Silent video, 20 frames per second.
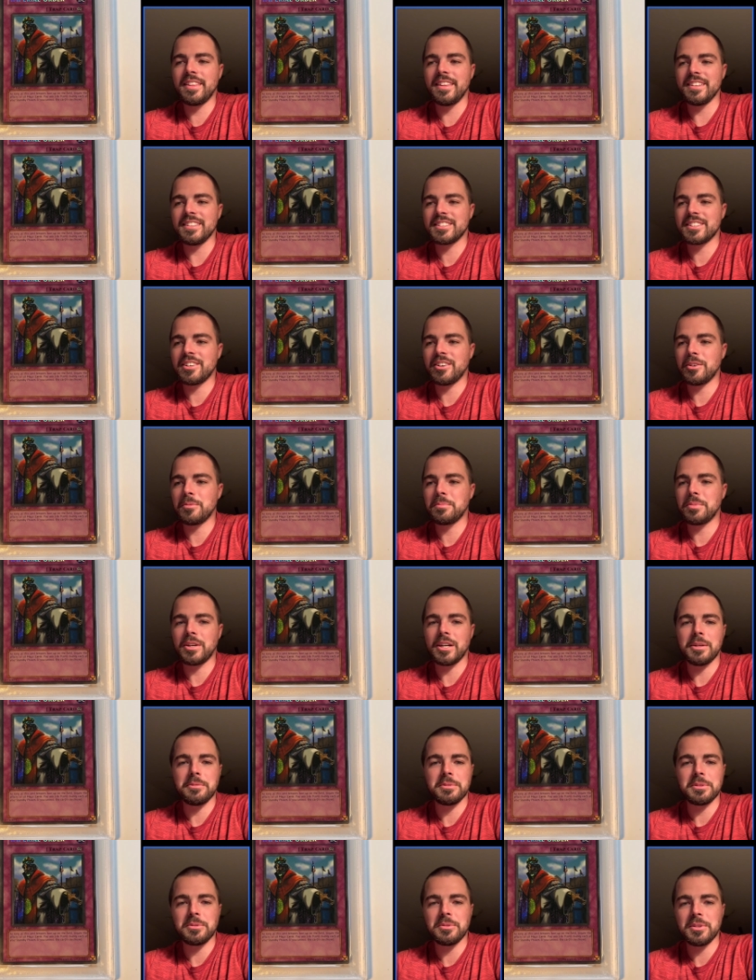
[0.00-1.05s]
this card
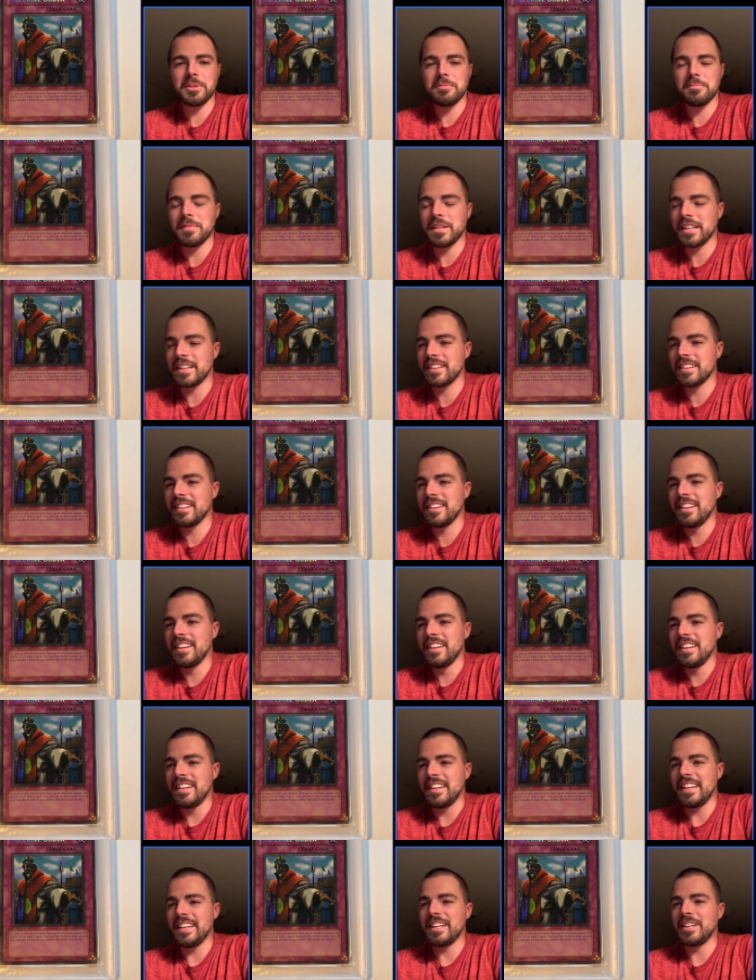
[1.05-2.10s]
probably wouldn't make
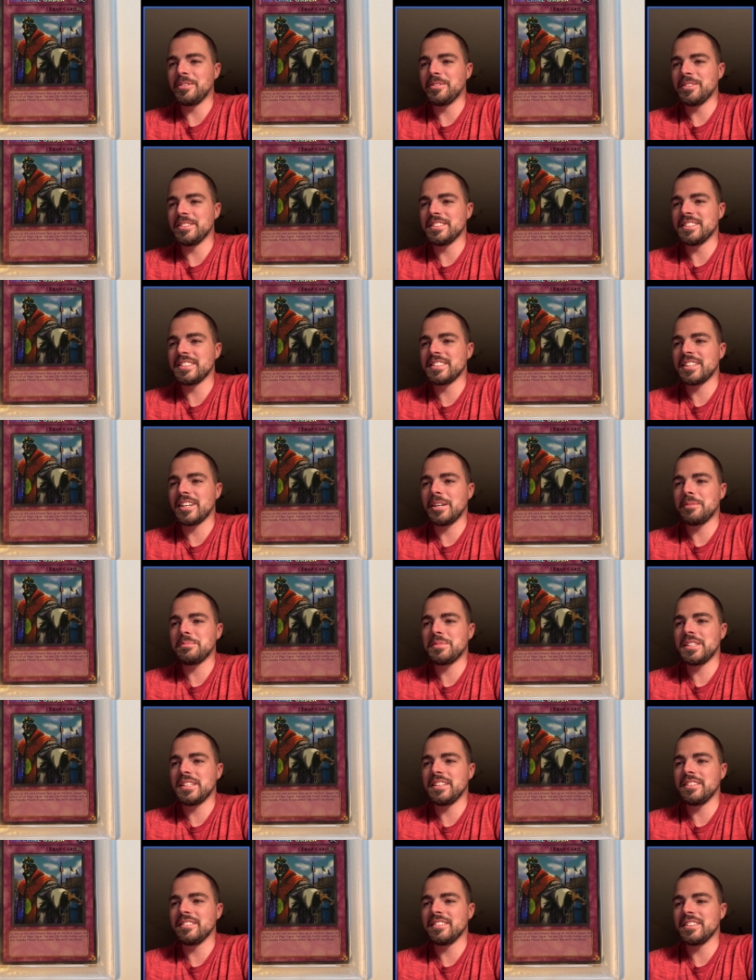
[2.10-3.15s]
anyone's top
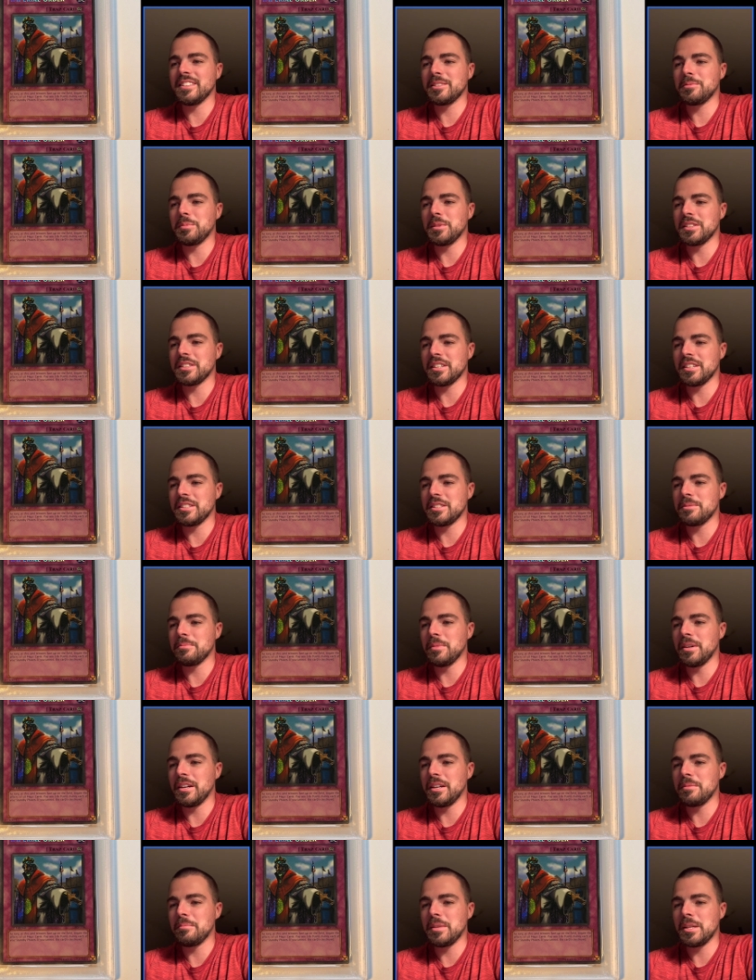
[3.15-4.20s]
10 list besides
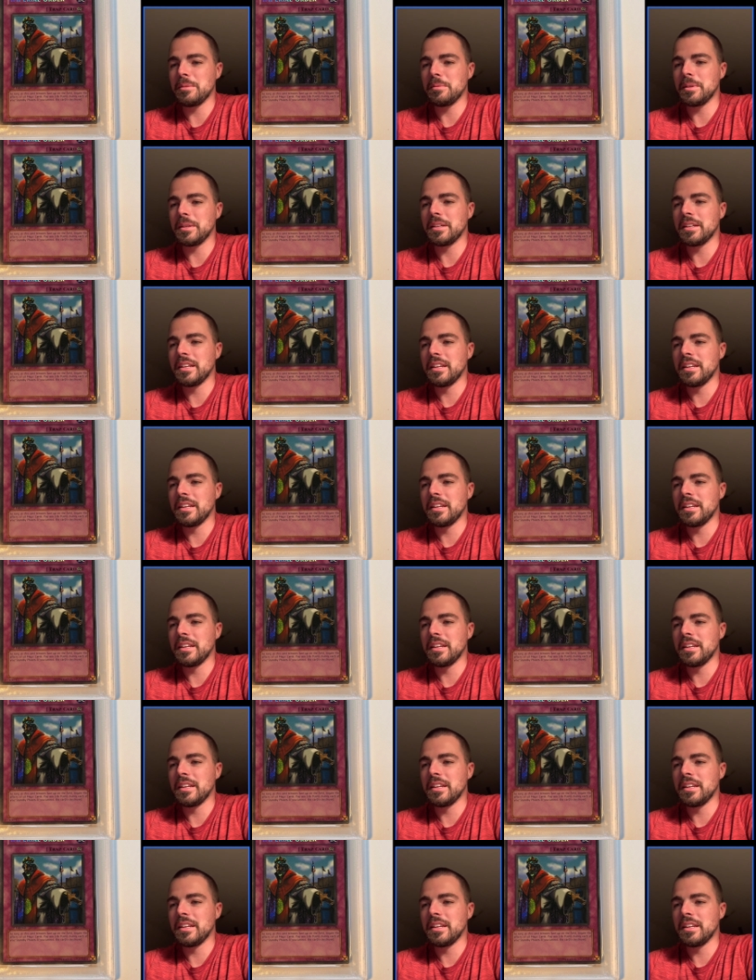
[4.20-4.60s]
mine, maybe.